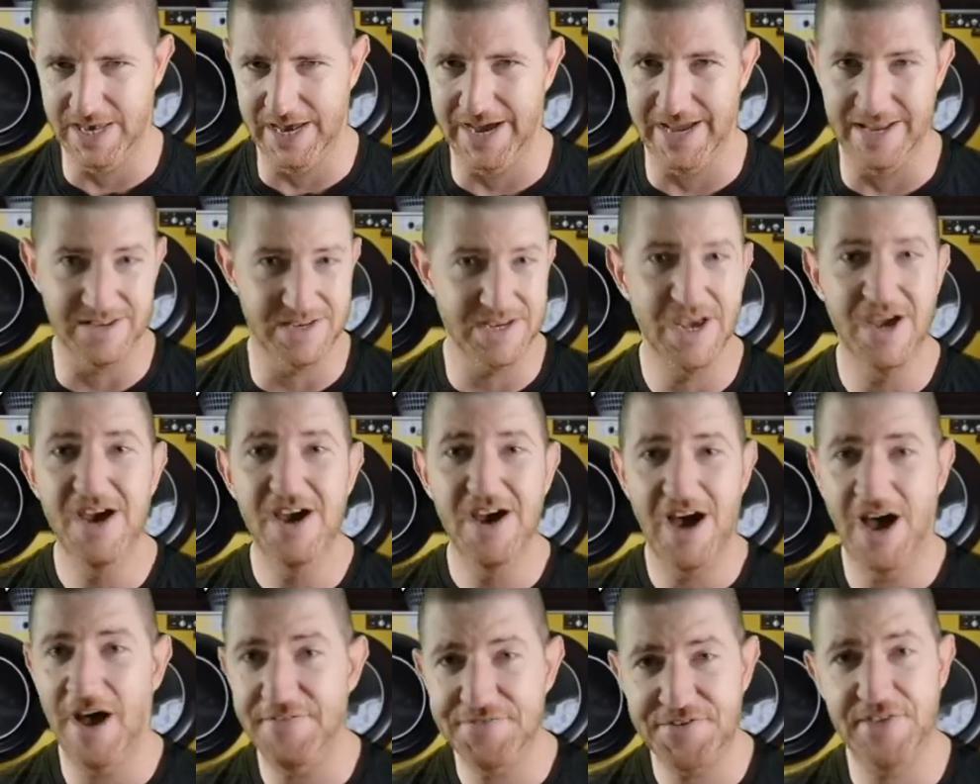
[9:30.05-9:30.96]
And
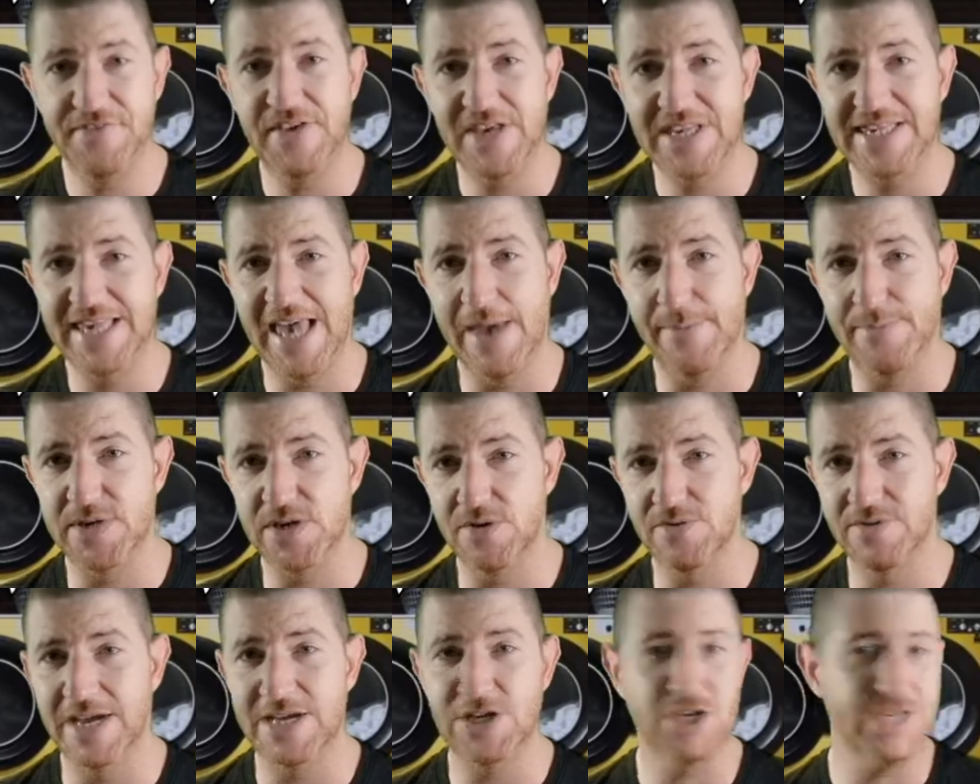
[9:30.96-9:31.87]
after this
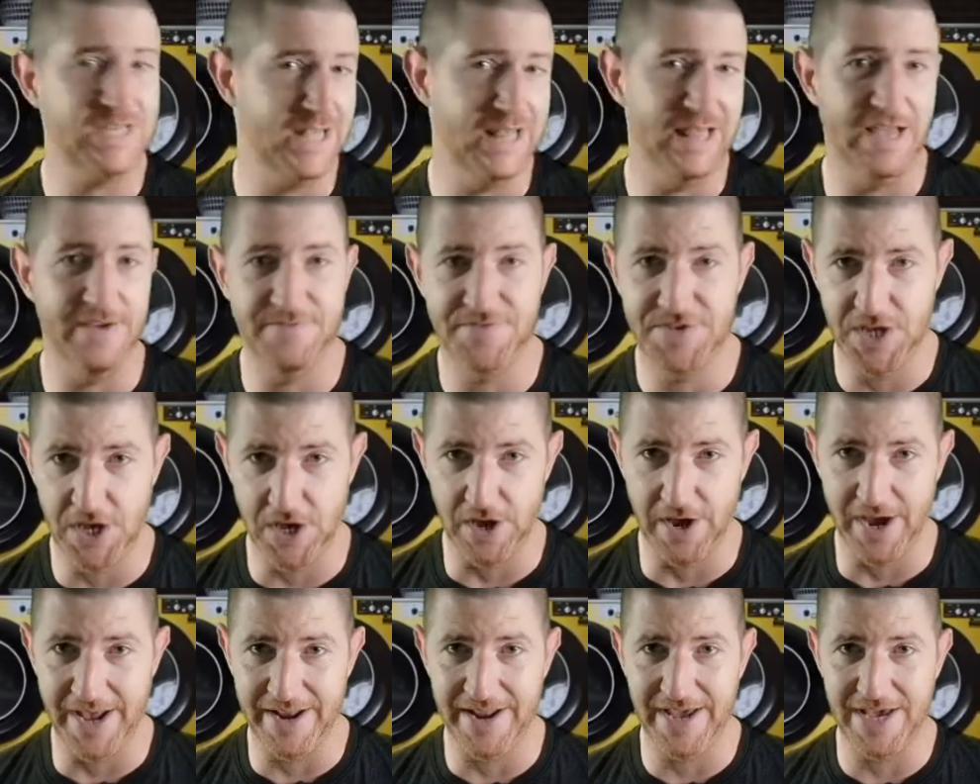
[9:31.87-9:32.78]
episode, I just loved her
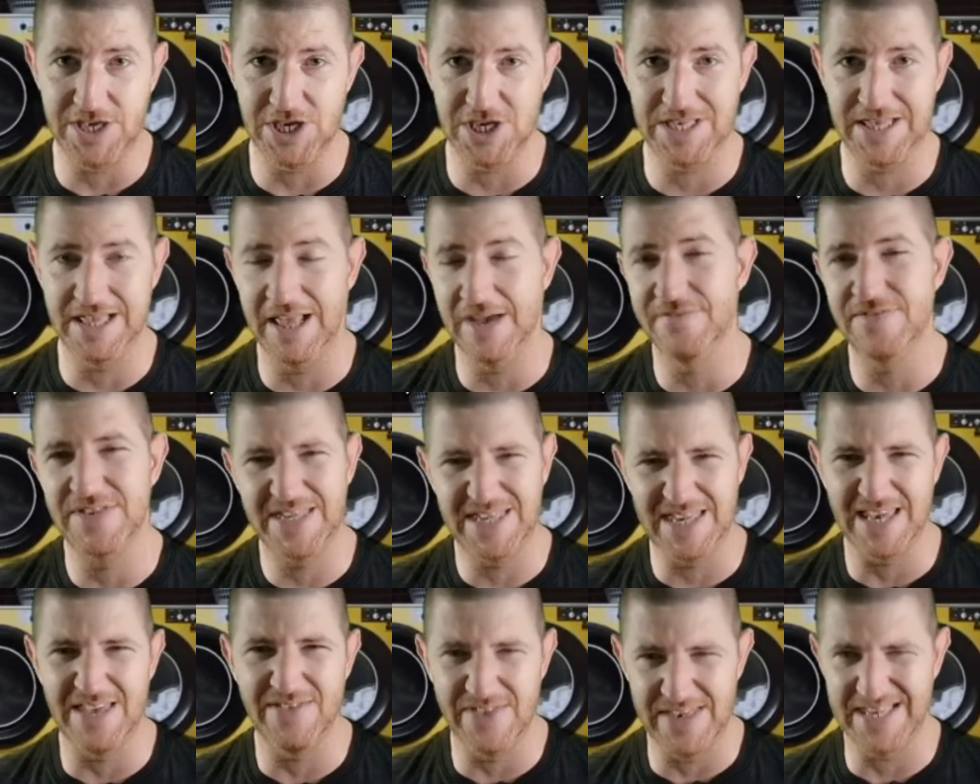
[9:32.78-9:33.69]
and I just loved
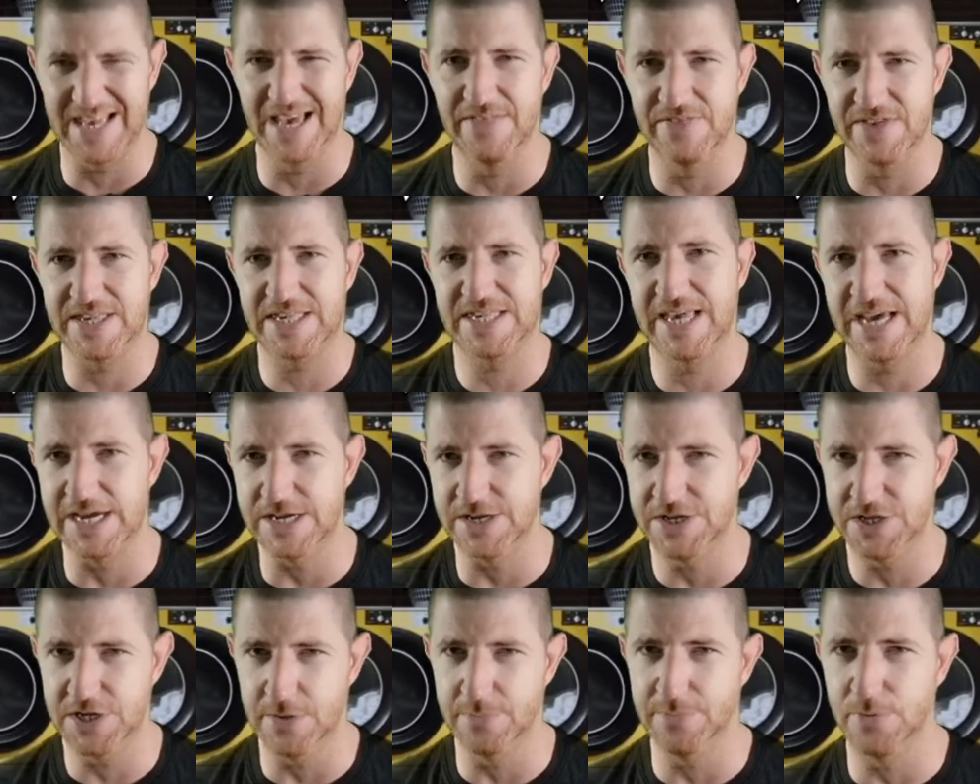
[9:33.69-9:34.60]
seeing this other side
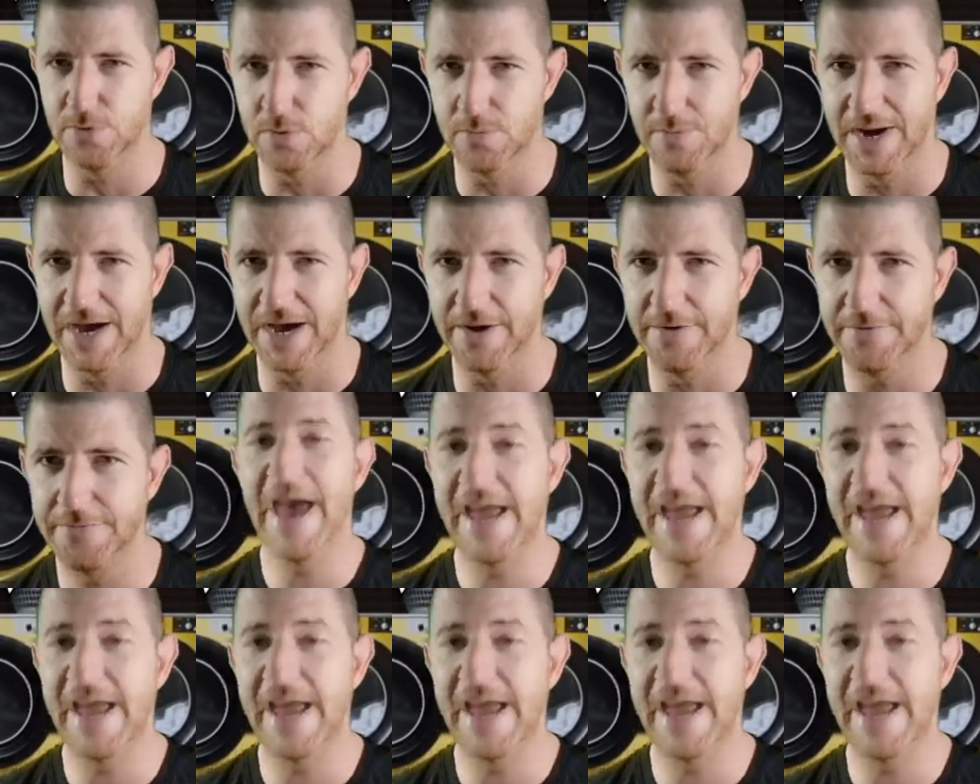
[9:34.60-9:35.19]
to Boomer.